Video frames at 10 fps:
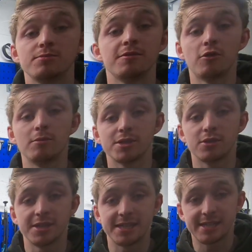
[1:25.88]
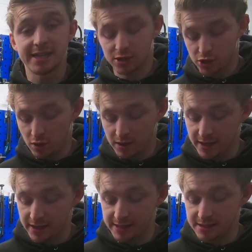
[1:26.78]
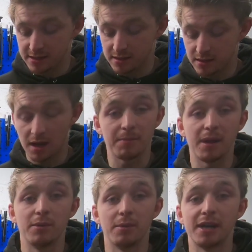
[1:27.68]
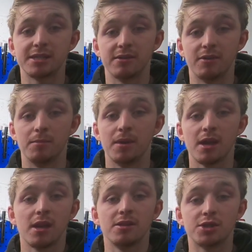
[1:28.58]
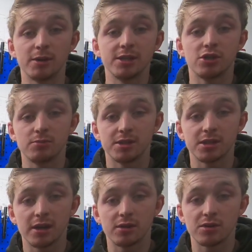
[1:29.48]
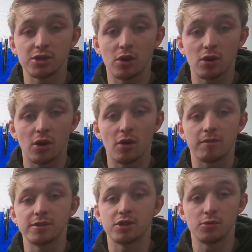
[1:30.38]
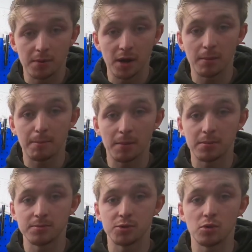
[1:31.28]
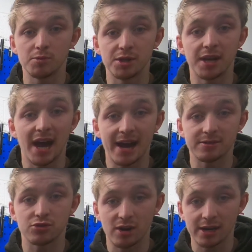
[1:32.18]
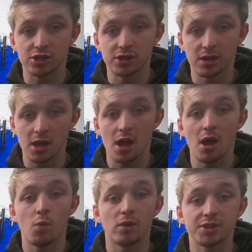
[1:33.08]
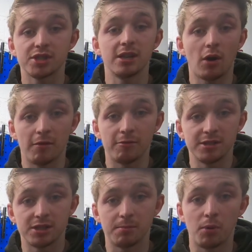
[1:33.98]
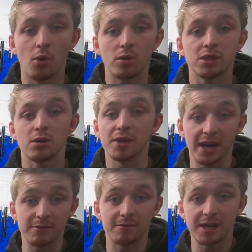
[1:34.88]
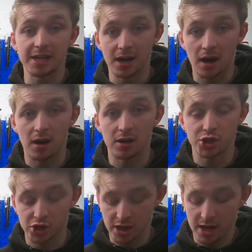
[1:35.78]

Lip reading: performance on the TTX shock is up there with the best of them. The twin tube design on the shock offers superb bump absorption and traction while still offering support without feeling harsh.